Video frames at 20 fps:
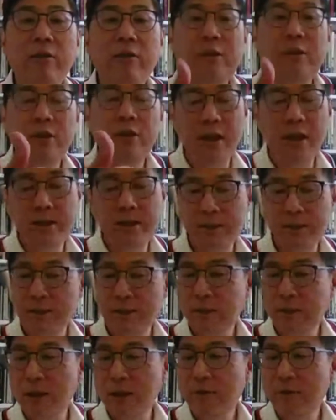Yeah, I'll see you
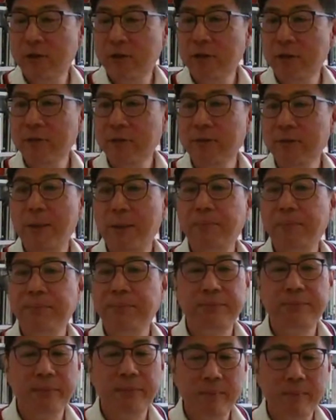later in the afternoon.
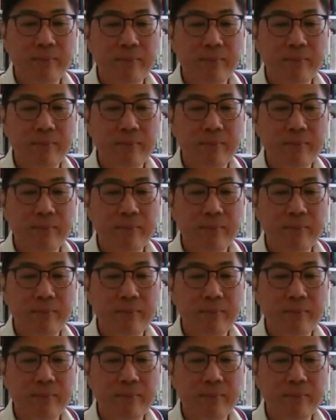Yep.